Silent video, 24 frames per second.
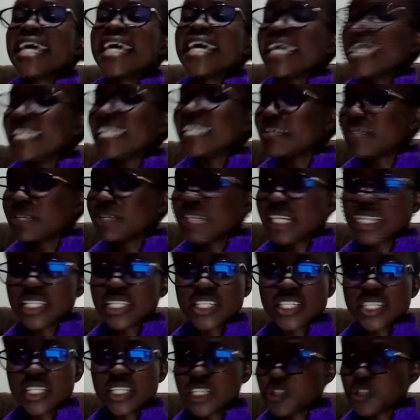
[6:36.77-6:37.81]

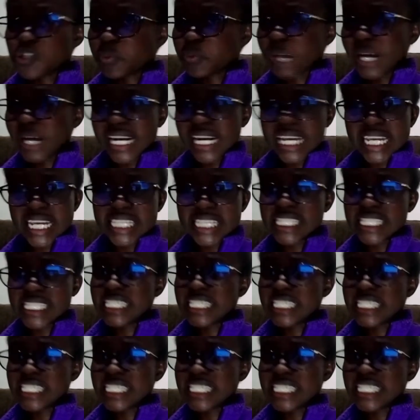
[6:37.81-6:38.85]
eliminate teenage
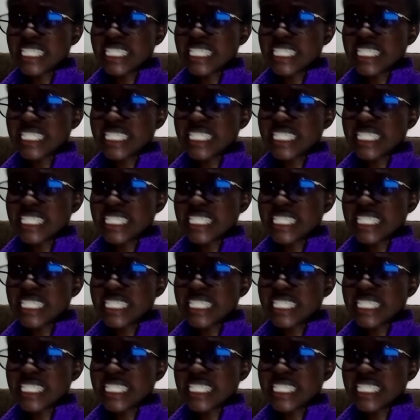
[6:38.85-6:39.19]
pregnancies,